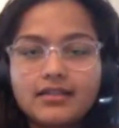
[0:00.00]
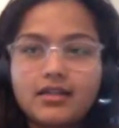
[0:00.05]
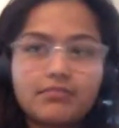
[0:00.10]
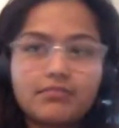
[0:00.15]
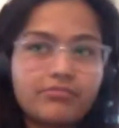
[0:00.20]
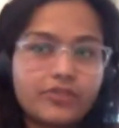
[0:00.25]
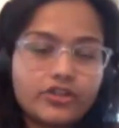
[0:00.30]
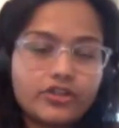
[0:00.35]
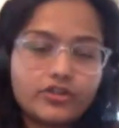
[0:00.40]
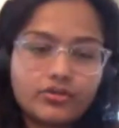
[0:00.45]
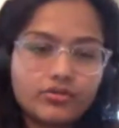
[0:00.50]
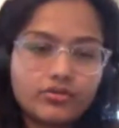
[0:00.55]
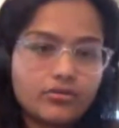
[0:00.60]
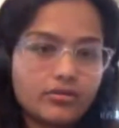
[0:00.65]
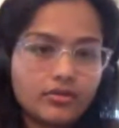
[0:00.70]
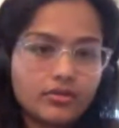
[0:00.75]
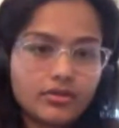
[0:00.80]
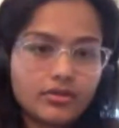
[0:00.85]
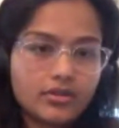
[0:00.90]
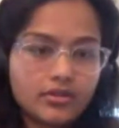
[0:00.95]
up to
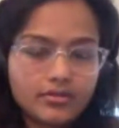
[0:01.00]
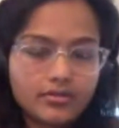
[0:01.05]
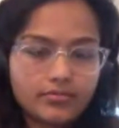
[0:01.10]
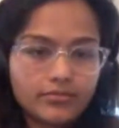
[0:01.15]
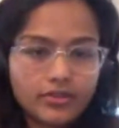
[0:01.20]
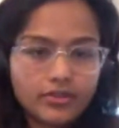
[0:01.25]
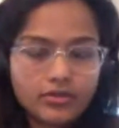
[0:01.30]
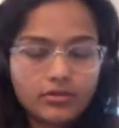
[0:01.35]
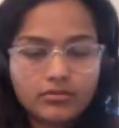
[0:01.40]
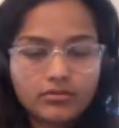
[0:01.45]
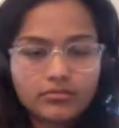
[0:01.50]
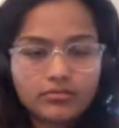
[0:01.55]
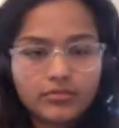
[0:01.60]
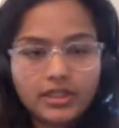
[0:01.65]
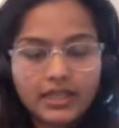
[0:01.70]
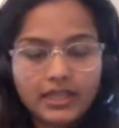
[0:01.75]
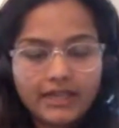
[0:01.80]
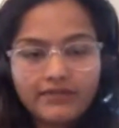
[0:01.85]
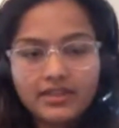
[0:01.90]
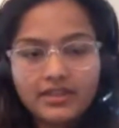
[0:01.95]
a
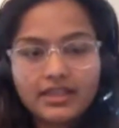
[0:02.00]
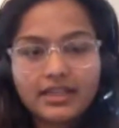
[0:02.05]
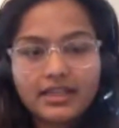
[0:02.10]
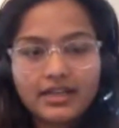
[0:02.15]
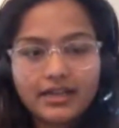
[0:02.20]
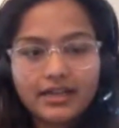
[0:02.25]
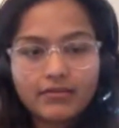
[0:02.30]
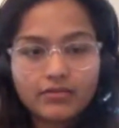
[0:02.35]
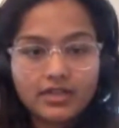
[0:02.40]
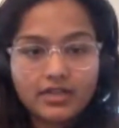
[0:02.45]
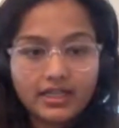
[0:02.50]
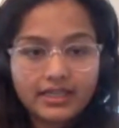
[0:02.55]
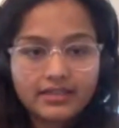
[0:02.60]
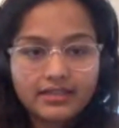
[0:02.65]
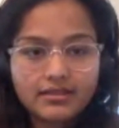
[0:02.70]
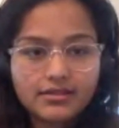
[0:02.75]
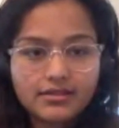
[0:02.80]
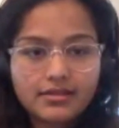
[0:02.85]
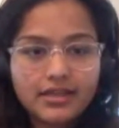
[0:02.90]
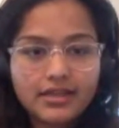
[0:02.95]
level that I would like
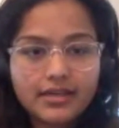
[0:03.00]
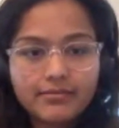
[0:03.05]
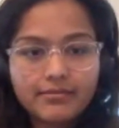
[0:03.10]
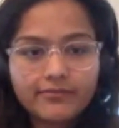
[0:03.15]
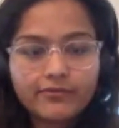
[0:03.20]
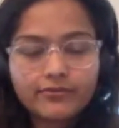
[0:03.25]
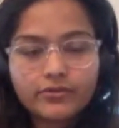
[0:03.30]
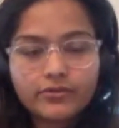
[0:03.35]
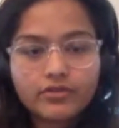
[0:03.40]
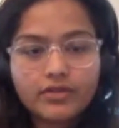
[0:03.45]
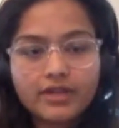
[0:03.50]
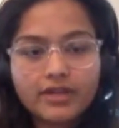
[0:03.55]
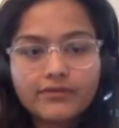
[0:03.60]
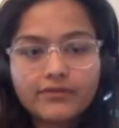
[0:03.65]
this game to run.